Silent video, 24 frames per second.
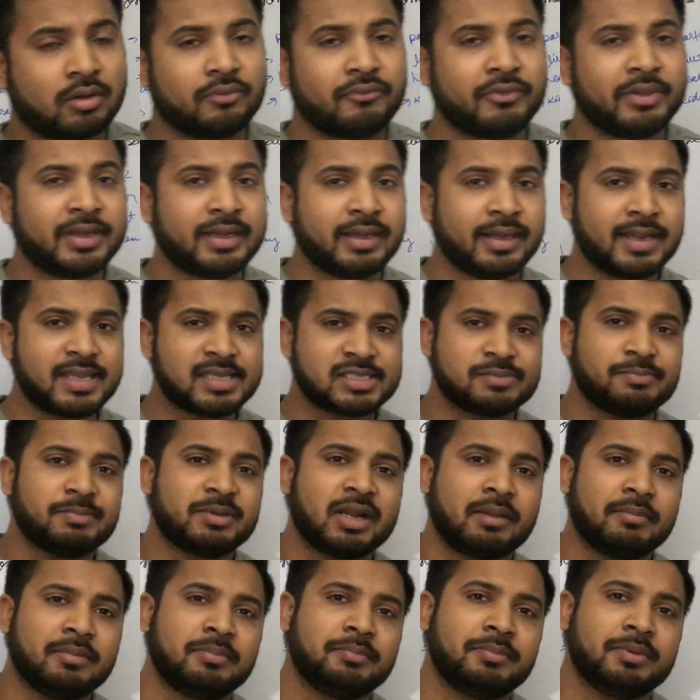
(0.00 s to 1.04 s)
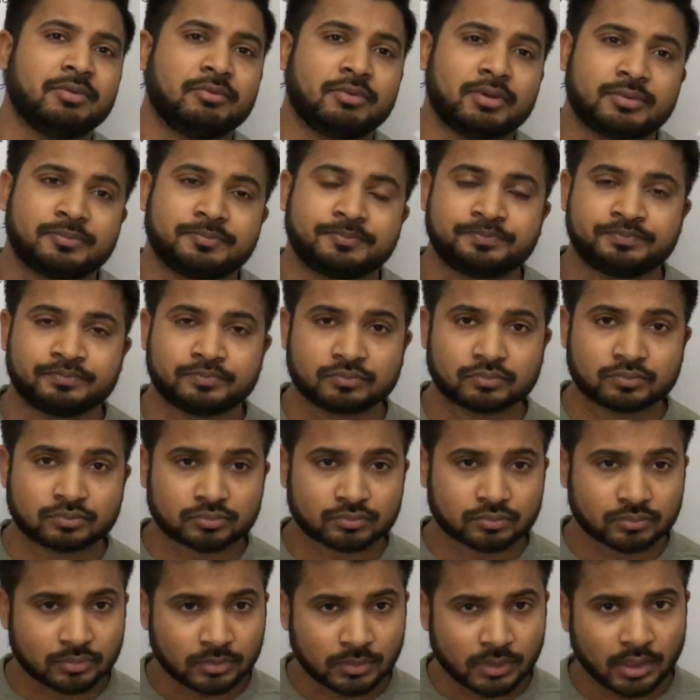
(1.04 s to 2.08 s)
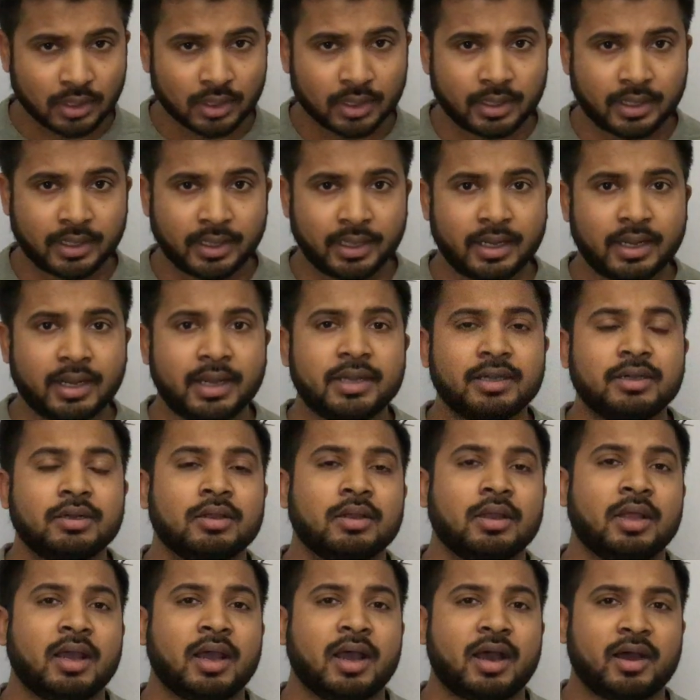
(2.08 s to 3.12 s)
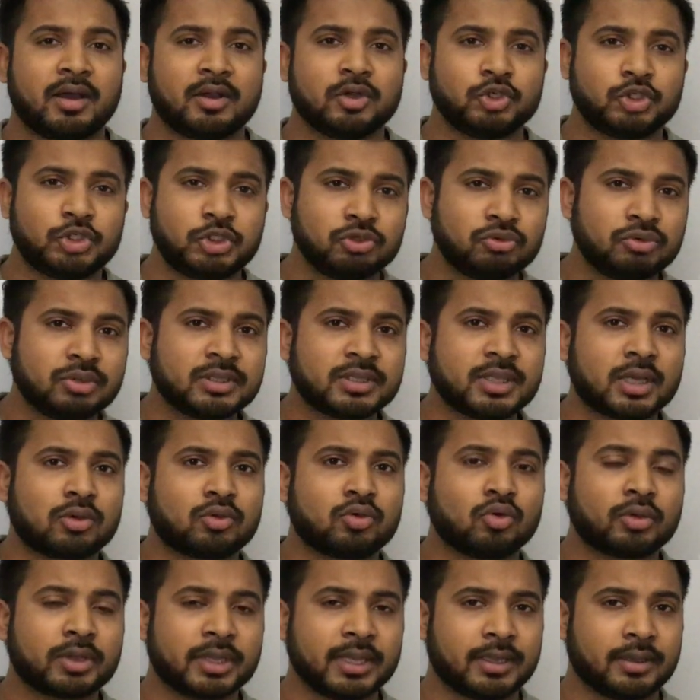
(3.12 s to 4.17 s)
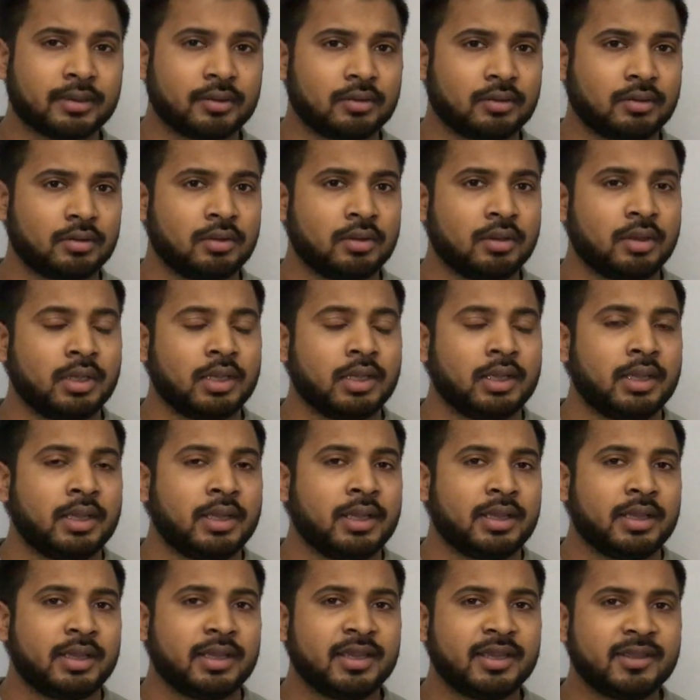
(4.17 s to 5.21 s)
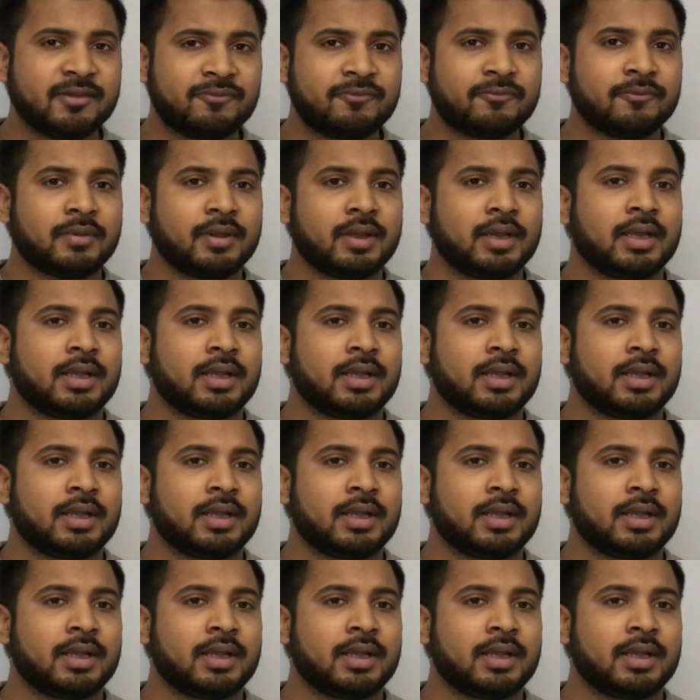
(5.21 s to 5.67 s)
or very less vitamin B1. And during the cooking, if